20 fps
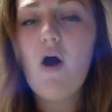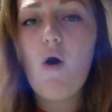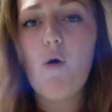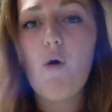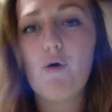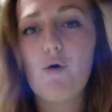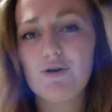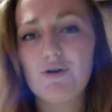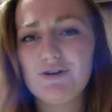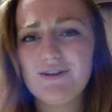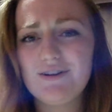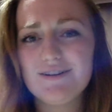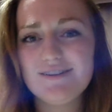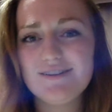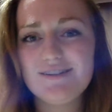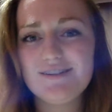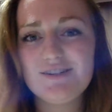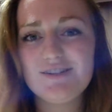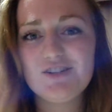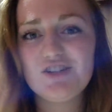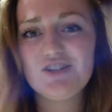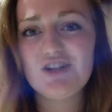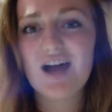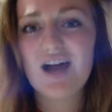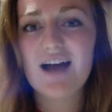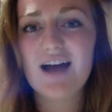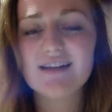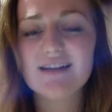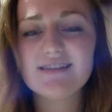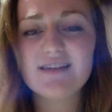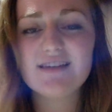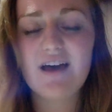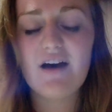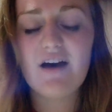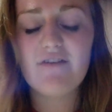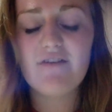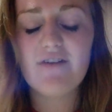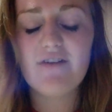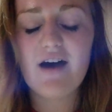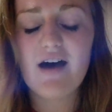ordered us these shots of